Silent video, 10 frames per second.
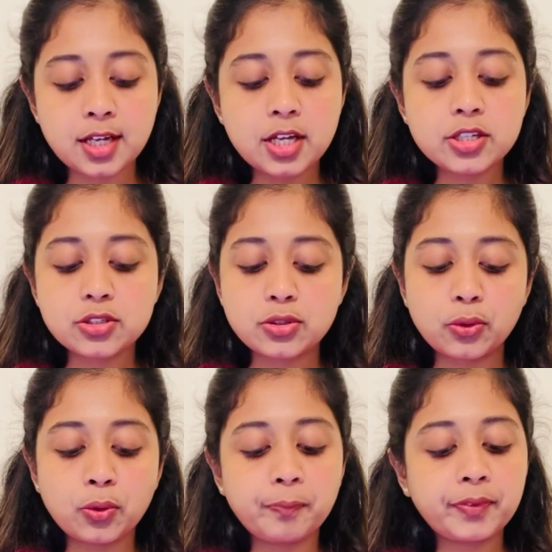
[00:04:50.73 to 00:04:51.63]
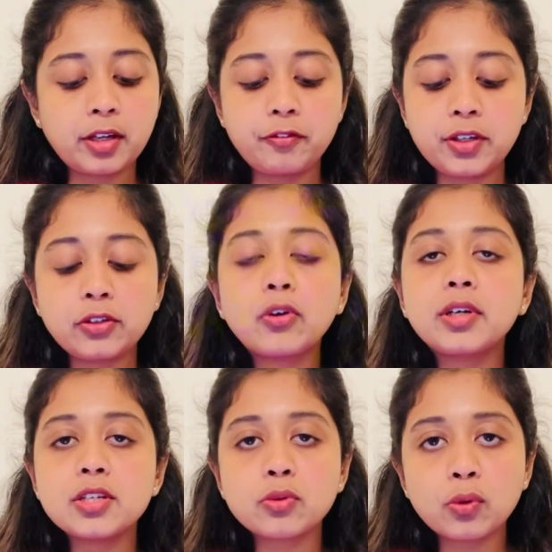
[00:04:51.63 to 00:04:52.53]
So fit note
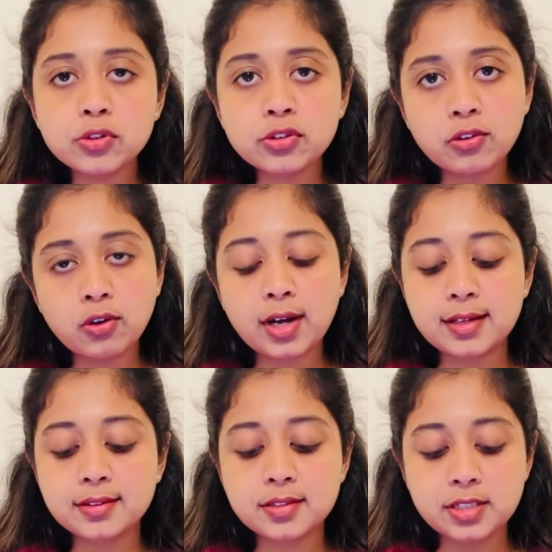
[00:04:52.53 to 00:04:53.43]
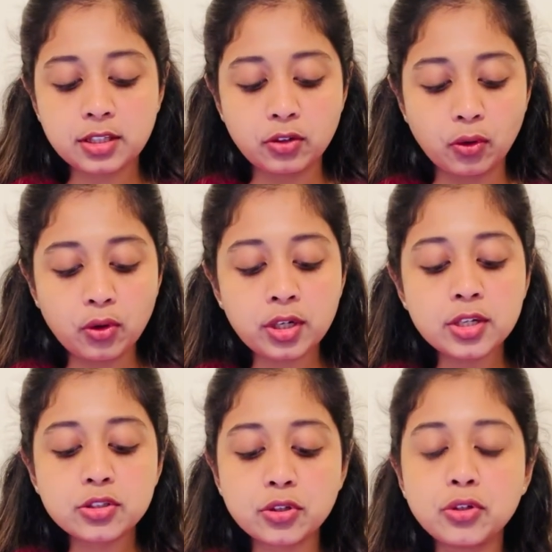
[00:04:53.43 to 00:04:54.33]
is also known as the sick note.
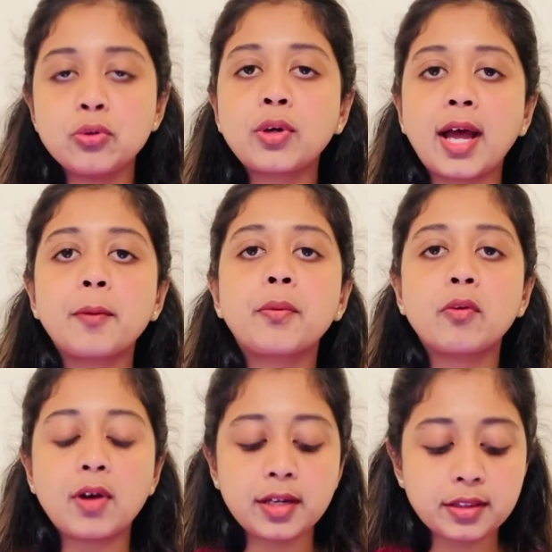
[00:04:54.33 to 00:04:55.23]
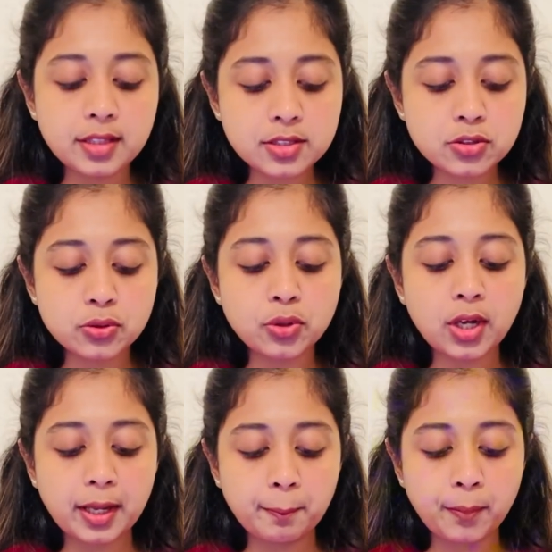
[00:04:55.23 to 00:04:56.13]
So you can provide this to your
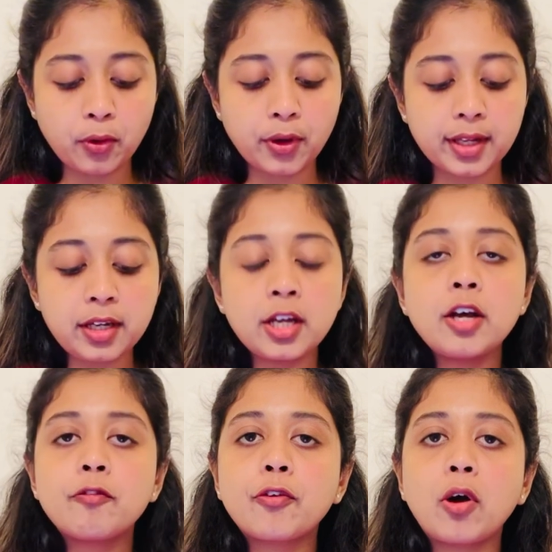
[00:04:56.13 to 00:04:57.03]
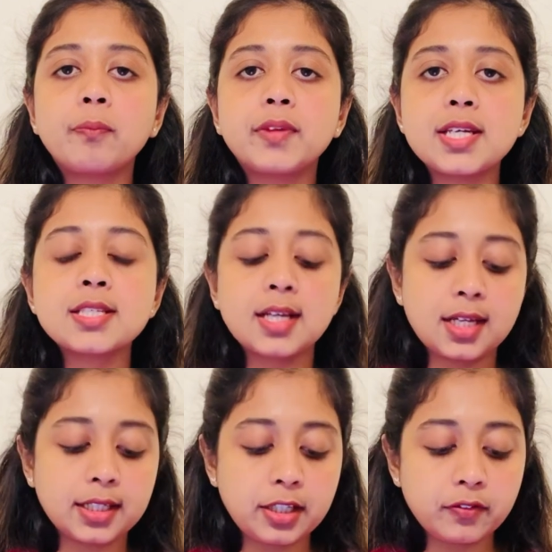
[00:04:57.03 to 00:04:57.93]
employer from this
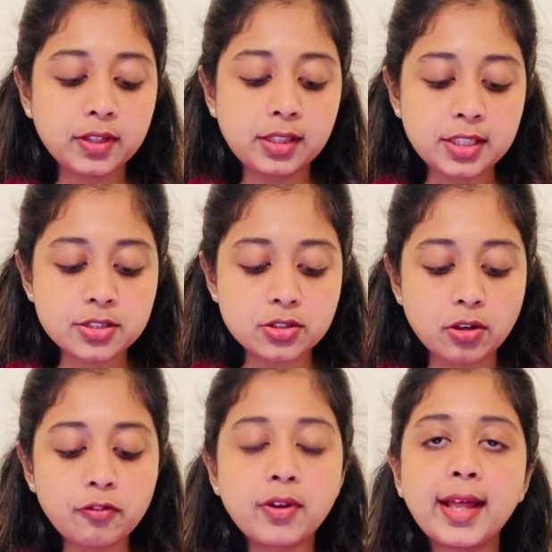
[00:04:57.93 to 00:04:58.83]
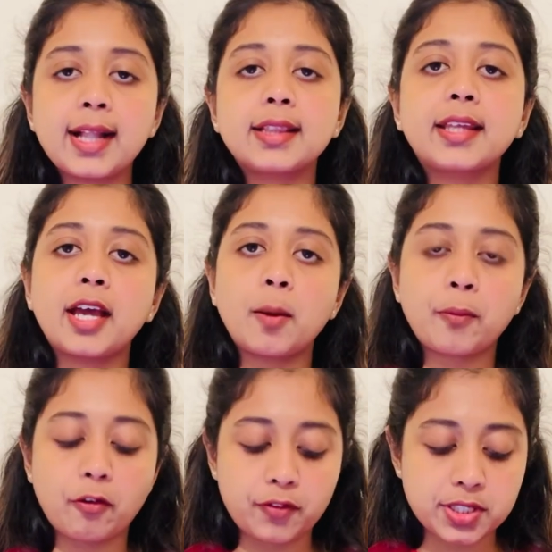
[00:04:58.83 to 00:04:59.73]
given list of healthcare
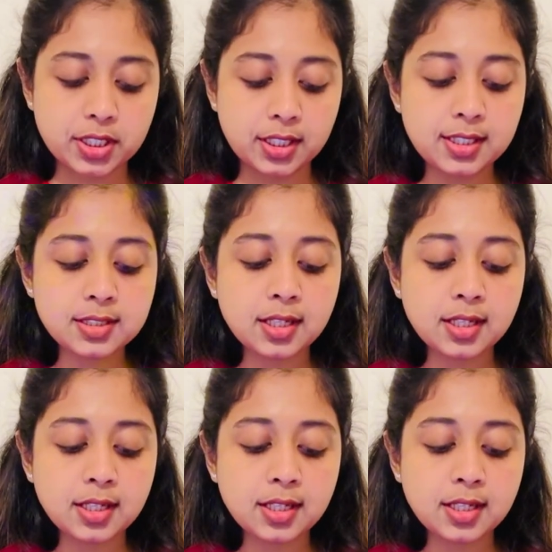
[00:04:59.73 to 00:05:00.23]
professionals.